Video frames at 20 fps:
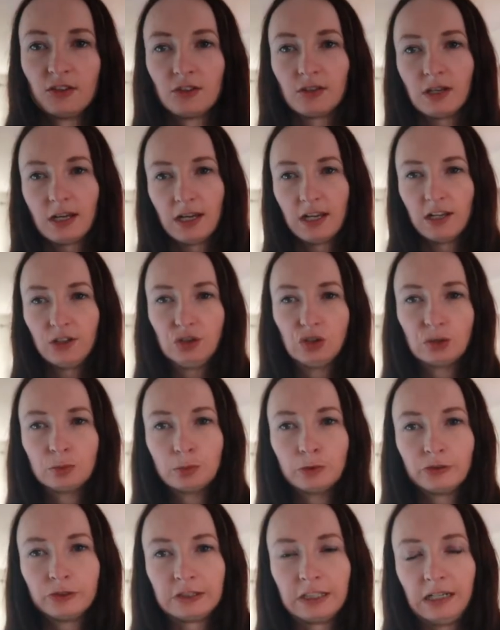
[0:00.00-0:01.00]
So I had to
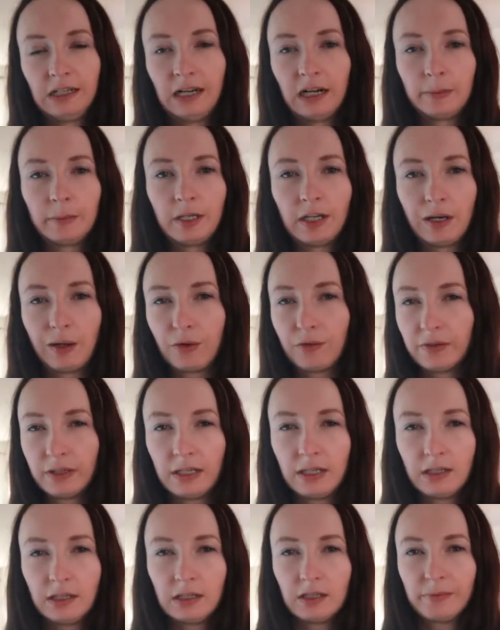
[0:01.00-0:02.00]
move the camera over
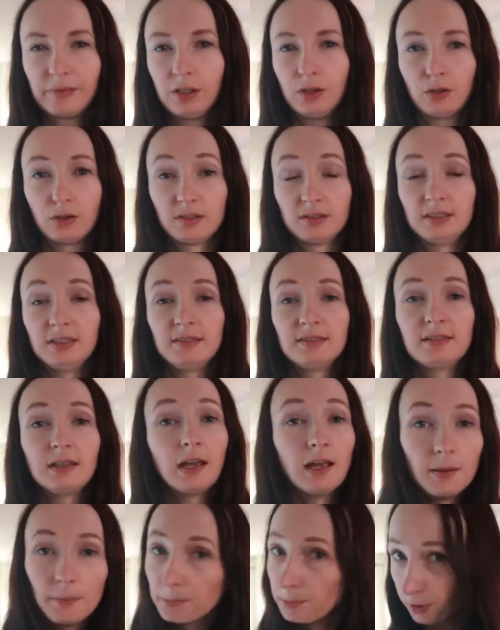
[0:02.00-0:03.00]
here because it's
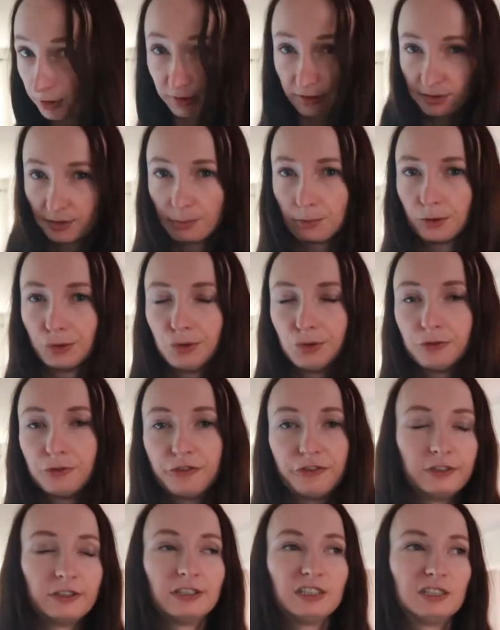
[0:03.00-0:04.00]
impossible to
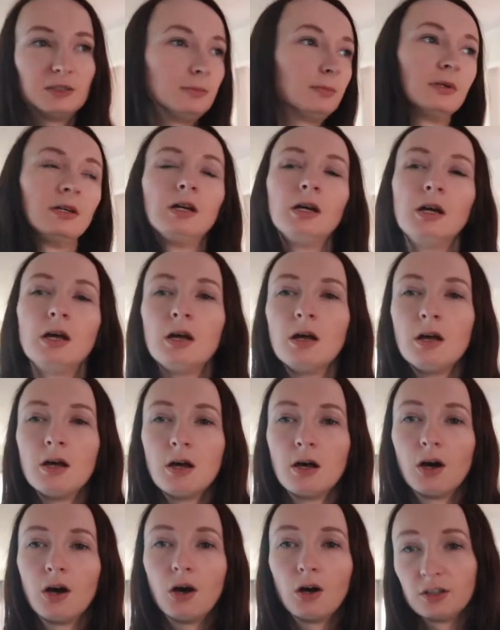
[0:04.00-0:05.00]
film
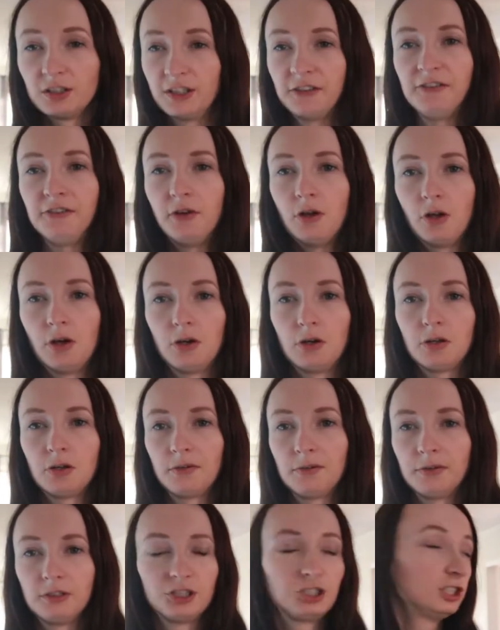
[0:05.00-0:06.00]
on the
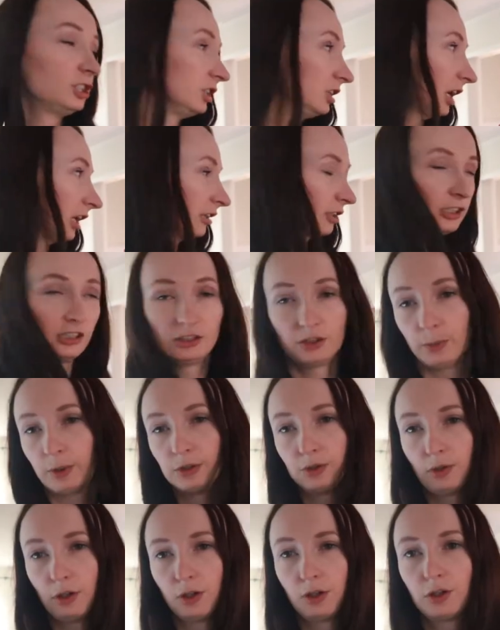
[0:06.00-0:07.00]
floor. She already
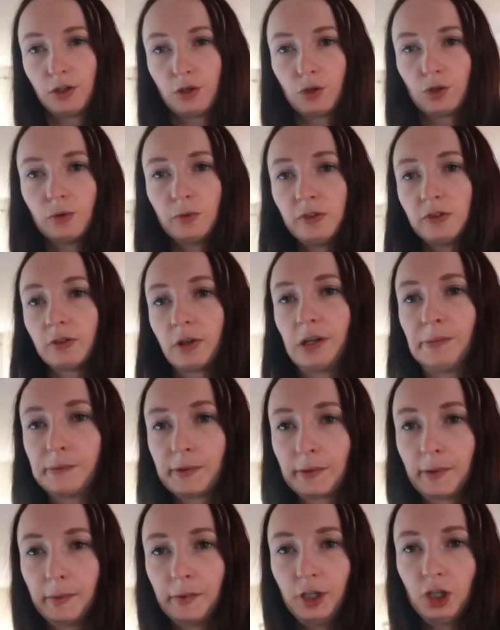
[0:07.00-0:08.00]
went to another room, so I
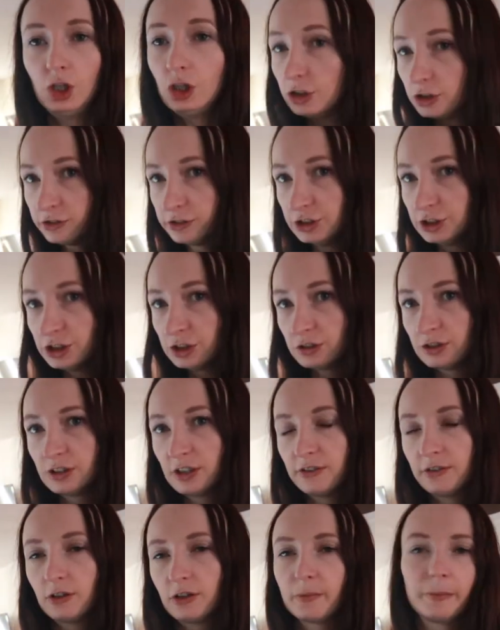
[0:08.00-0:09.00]
probably could finish on
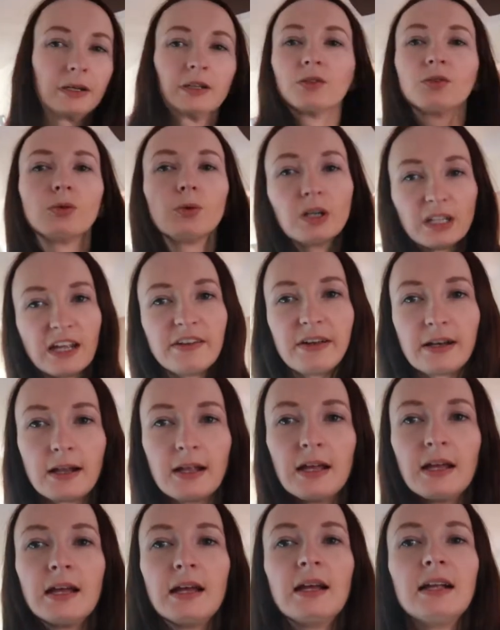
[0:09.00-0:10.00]
the floor, but whatever.
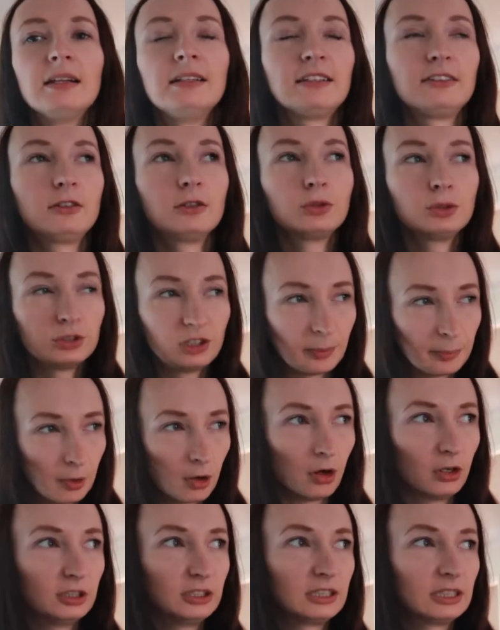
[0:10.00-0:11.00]
Let's go to the
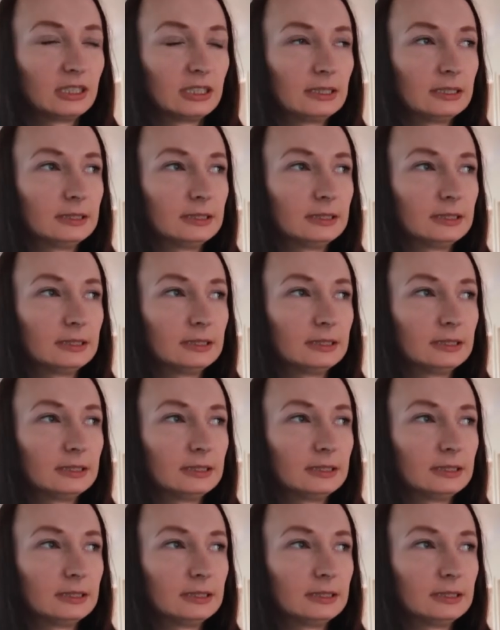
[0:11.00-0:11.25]
point.